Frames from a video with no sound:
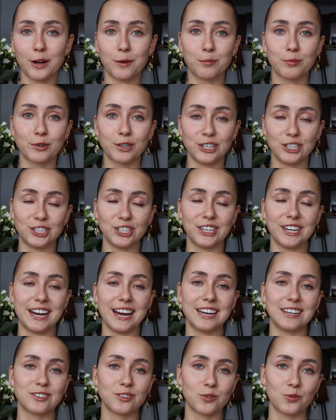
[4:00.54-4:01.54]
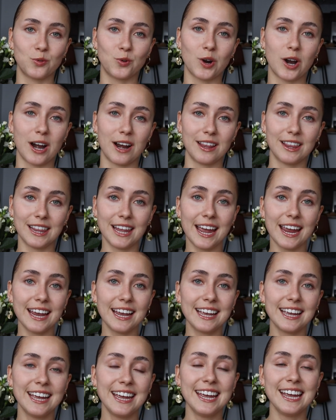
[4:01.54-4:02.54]
appreciate or
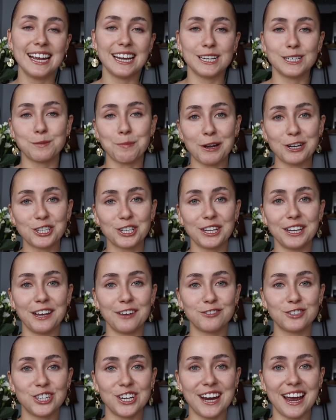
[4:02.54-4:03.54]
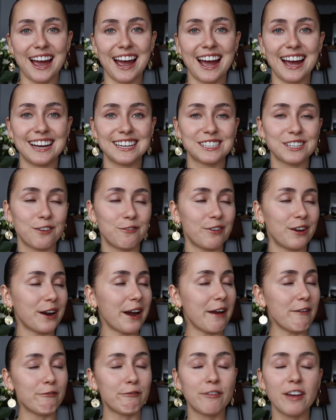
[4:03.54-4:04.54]
like, especially if she has a
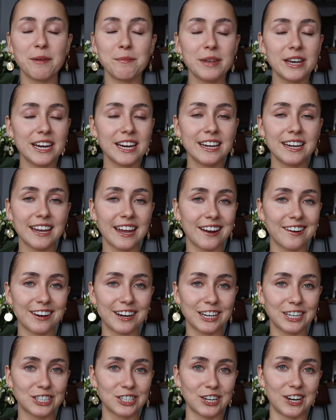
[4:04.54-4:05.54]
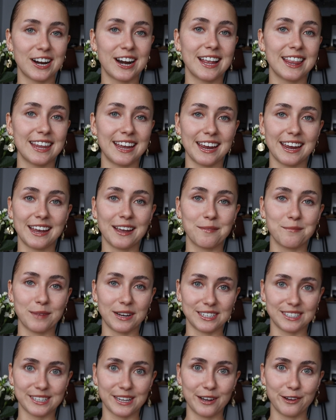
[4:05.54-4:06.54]
very feminine character like
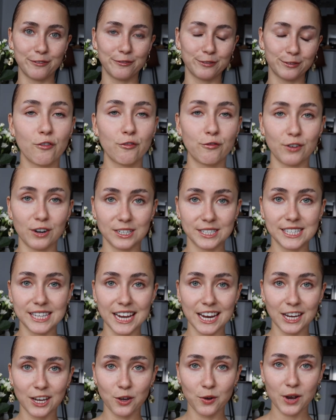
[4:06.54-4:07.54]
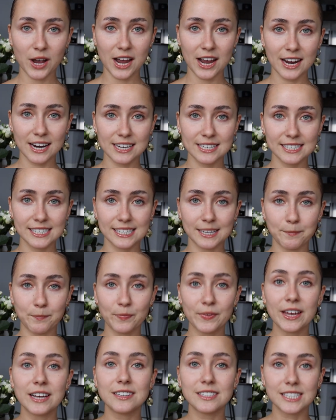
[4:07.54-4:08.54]
myself. First thing, you guys,
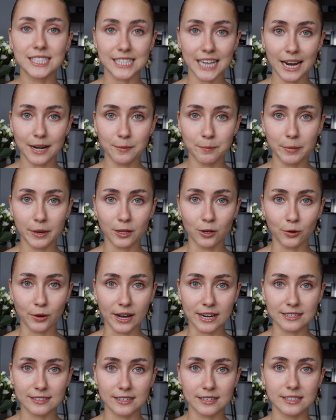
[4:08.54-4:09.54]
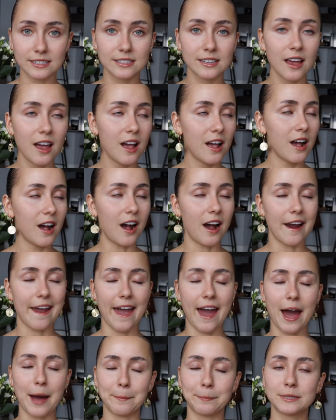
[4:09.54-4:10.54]
satin pillowcases.
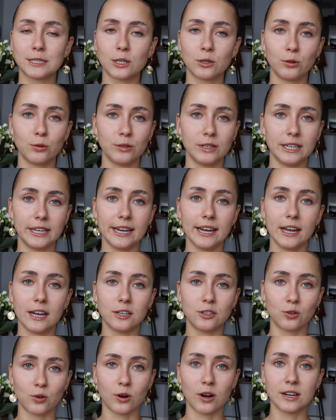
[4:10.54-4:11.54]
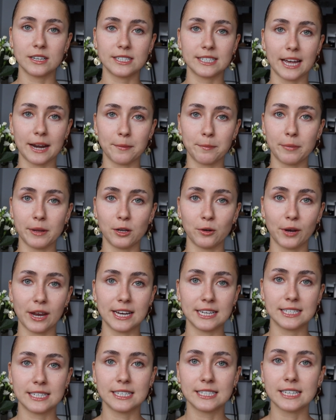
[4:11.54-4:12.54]
I absolutely adore satin
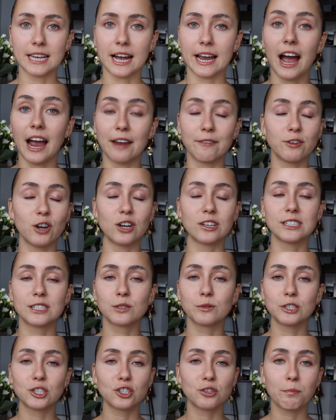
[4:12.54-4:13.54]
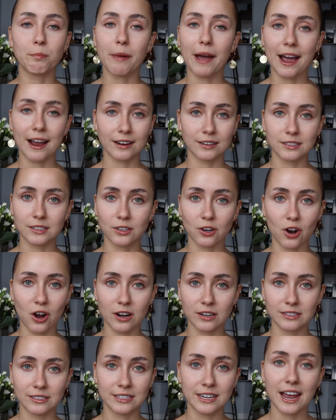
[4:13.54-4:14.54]
pillowcases. I have not switched back to
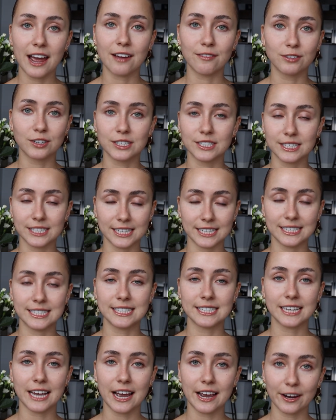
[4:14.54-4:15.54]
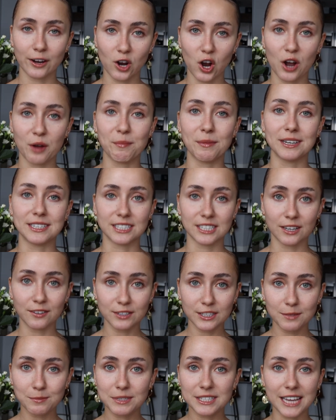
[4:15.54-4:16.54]
cotton ever since I got
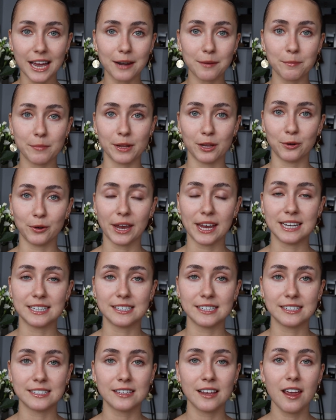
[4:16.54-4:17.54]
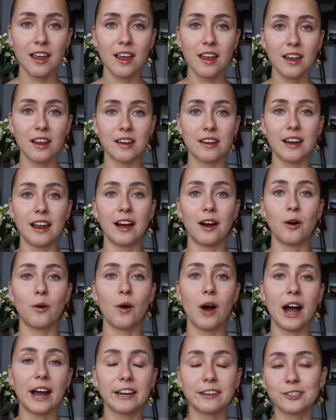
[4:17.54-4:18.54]
myself some satin pillowcases.
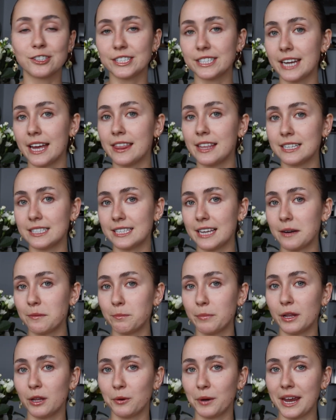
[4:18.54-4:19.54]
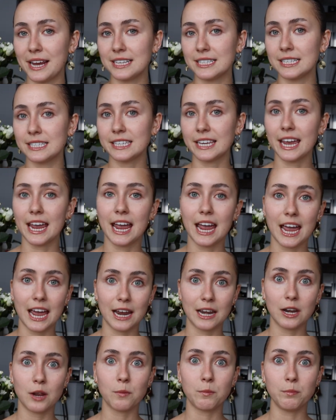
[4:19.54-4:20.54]
Now, I understand that satin pillowcases
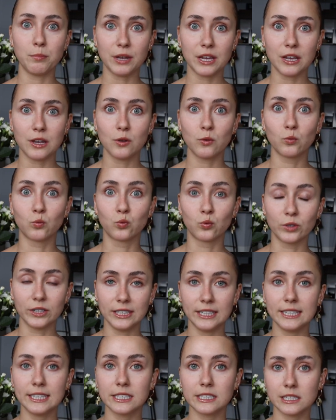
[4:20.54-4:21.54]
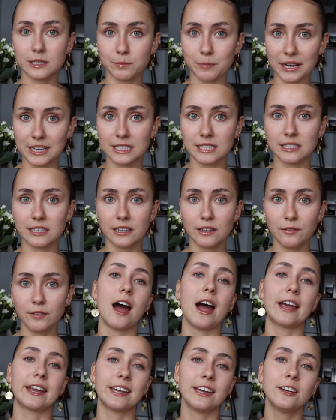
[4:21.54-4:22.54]
can be really expensive.
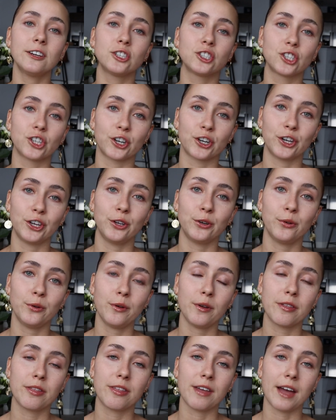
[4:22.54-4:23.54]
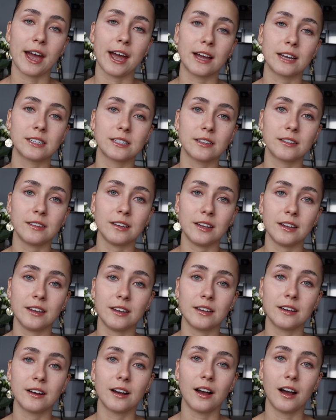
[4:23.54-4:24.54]
I can assure you that
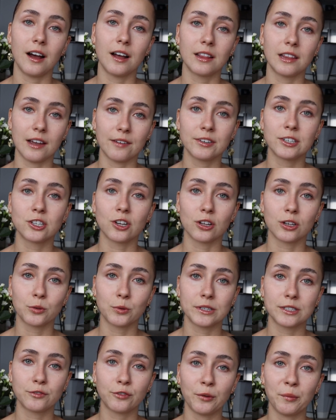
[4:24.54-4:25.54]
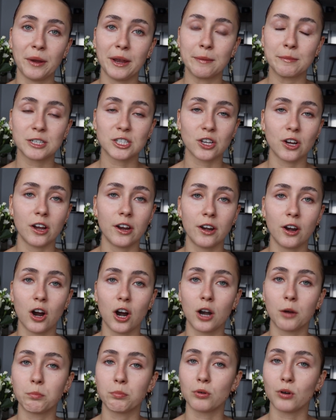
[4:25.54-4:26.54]
the eleven dollar ones from Amazon
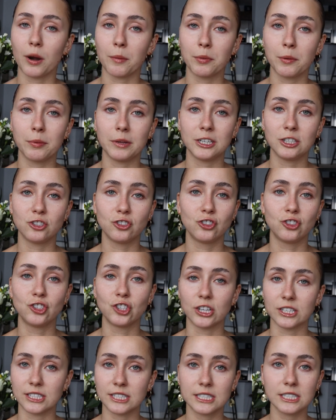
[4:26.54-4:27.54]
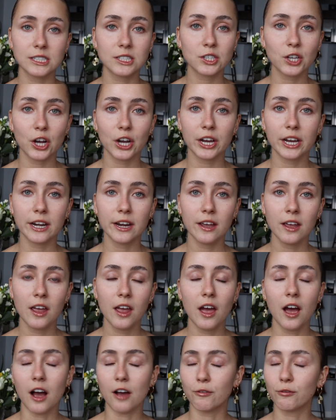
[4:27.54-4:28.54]
are probably just as good.
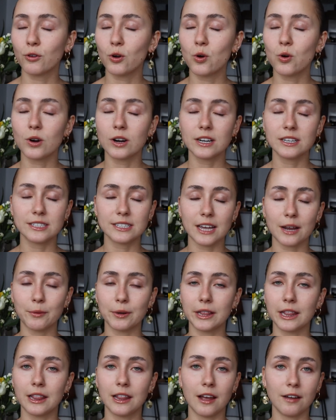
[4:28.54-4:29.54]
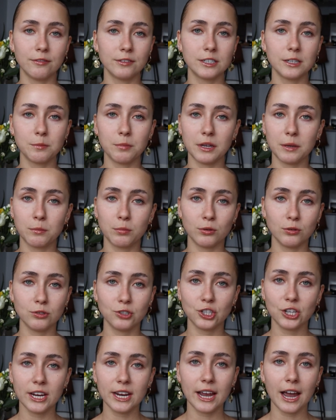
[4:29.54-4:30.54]
Of course, I would love to be
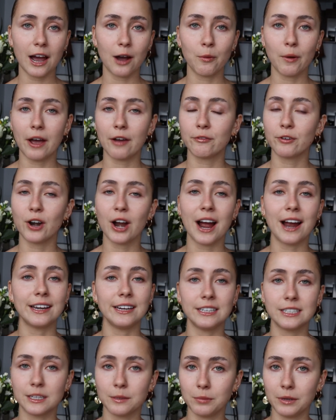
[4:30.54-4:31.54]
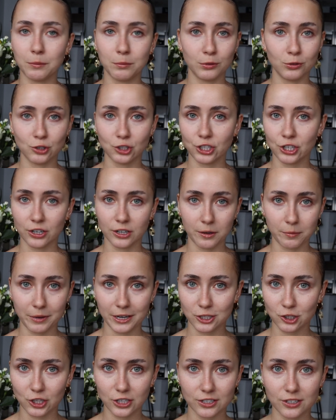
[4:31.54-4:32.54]
bougie. However, I need to be bougie on a
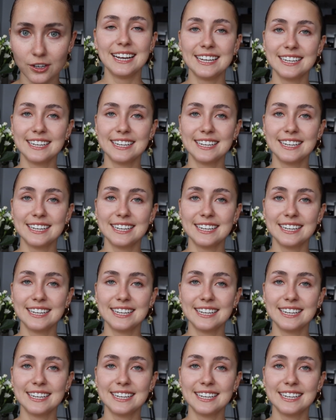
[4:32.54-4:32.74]
budget.